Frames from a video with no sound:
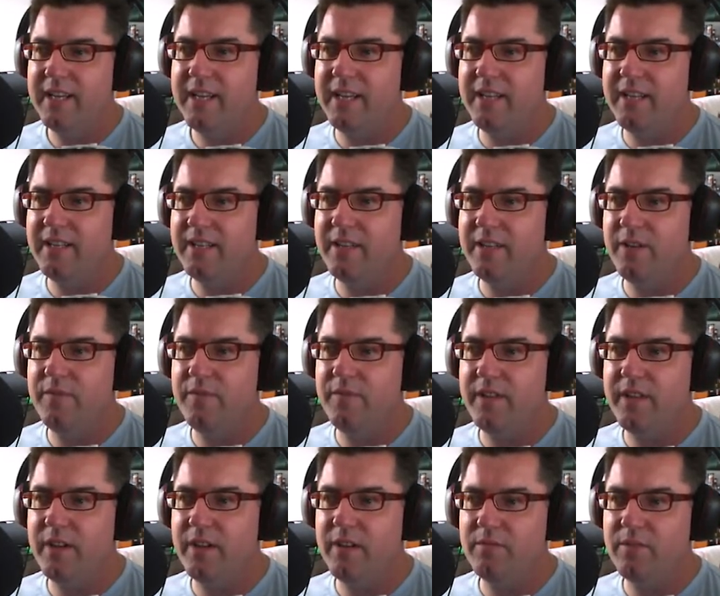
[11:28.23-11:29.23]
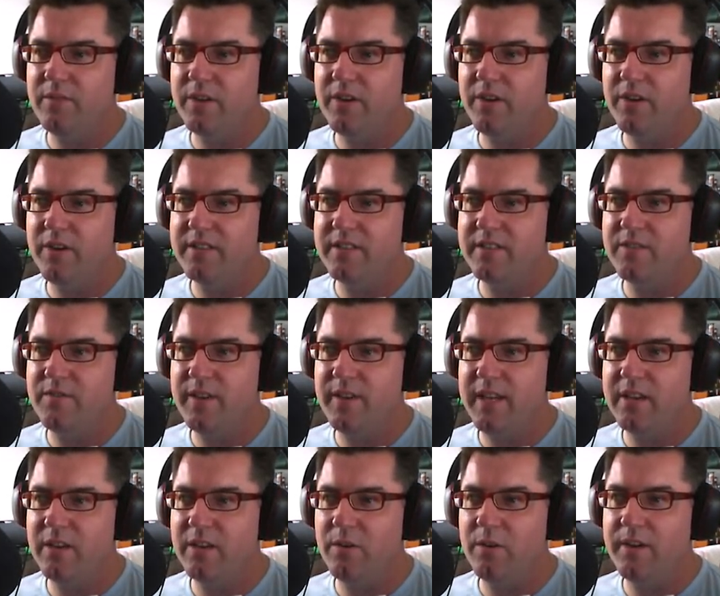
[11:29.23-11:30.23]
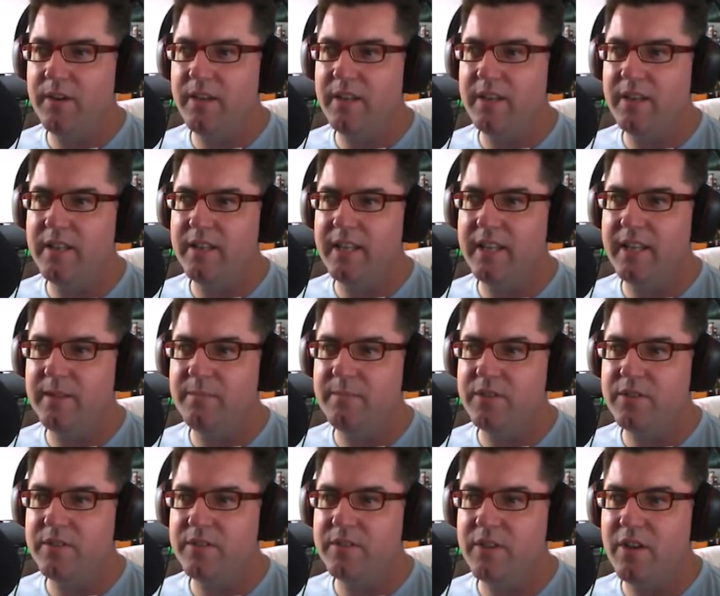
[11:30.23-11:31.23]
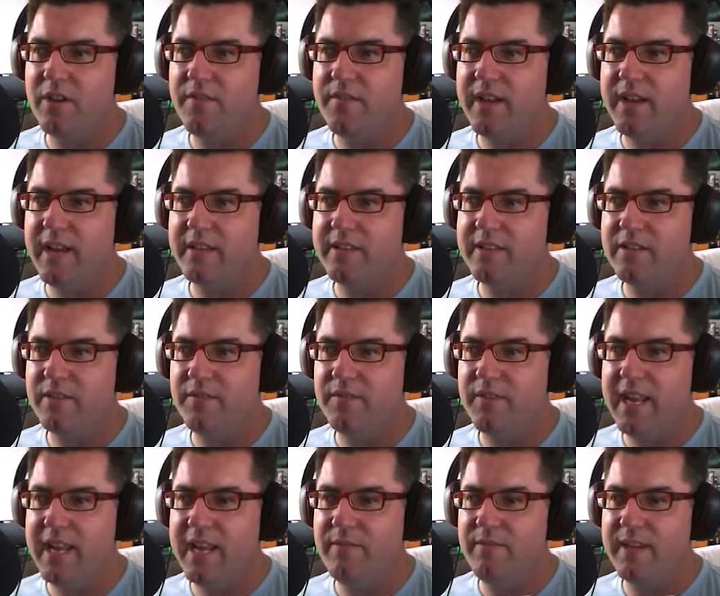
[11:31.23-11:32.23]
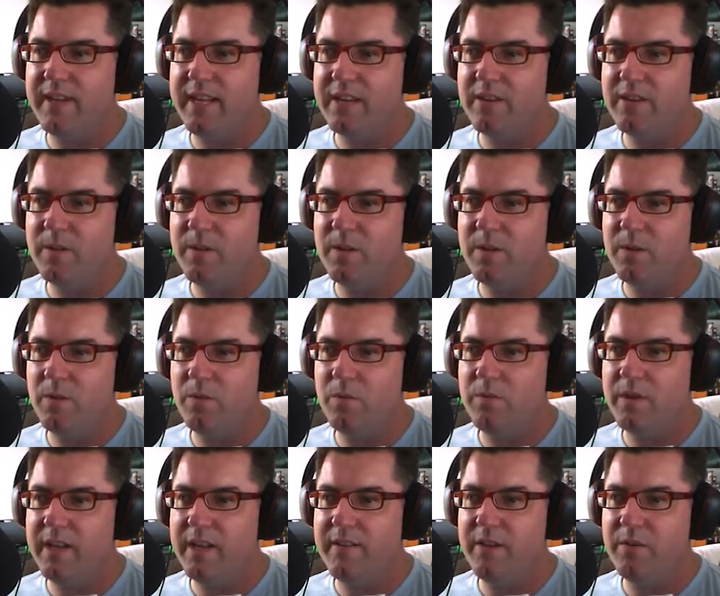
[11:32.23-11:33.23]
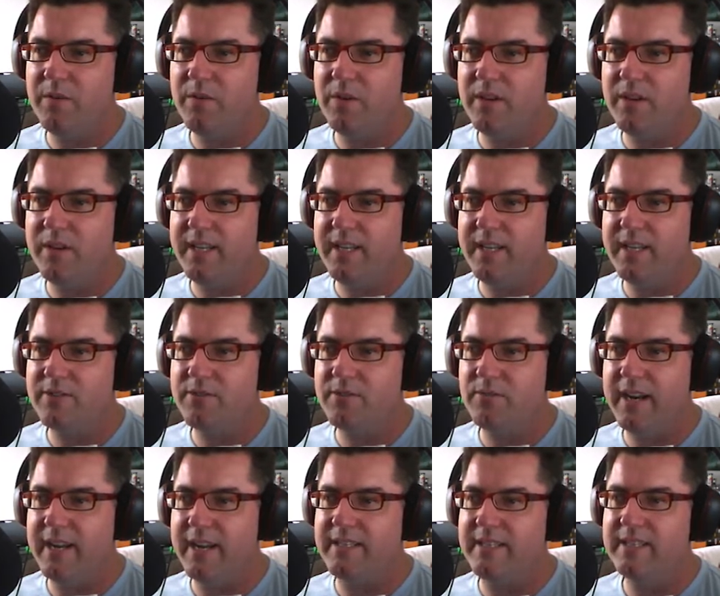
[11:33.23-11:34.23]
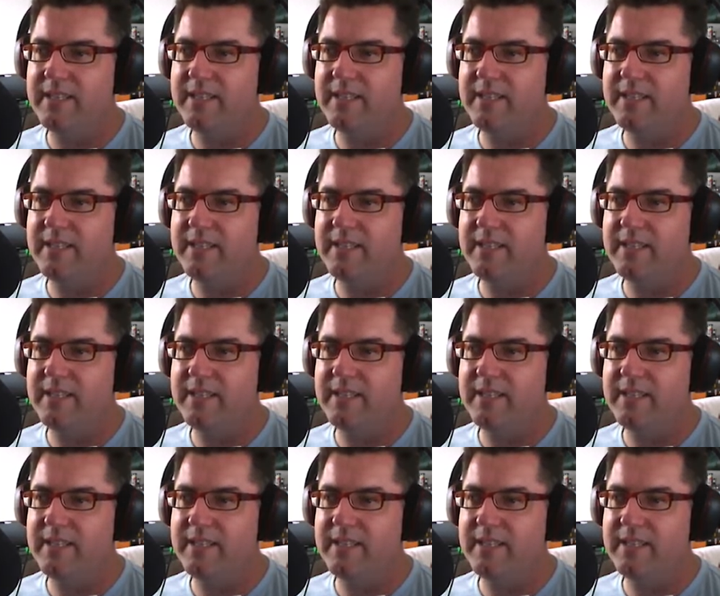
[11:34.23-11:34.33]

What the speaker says: A little reconnaissance vehicle, or a little surveying vehicle, or whatever you want. It's great.